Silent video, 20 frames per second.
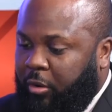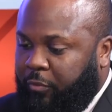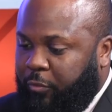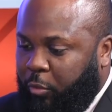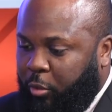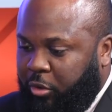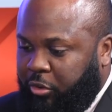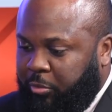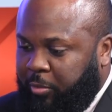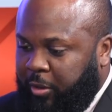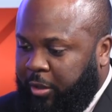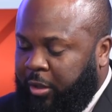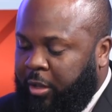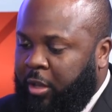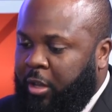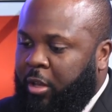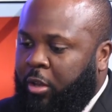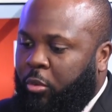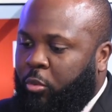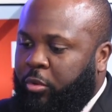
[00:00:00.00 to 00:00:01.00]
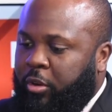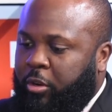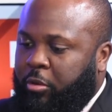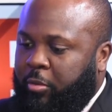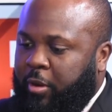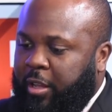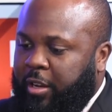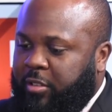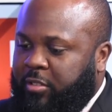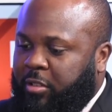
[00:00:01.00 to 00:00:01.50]
enforcement, we
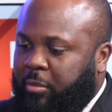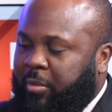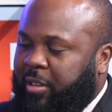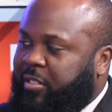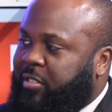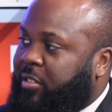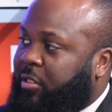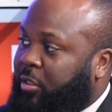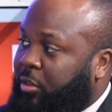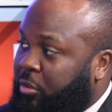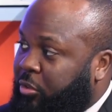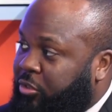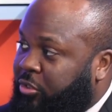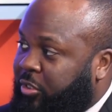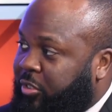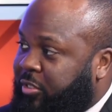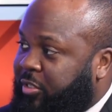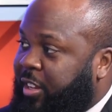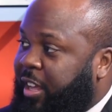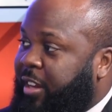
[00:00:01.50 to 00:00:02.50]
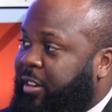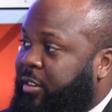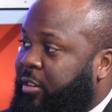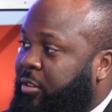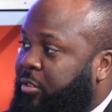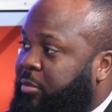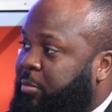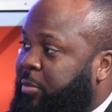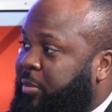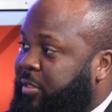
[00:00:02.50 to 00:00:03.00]
created some exclusions that
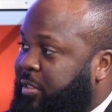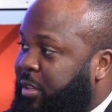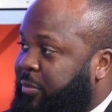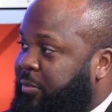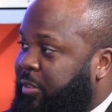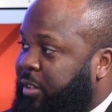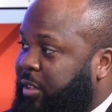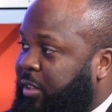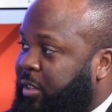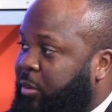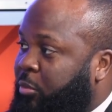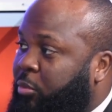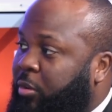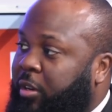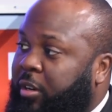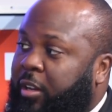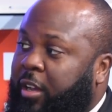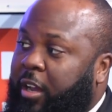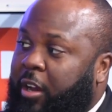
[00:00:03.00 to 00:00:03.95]
dealt specifically with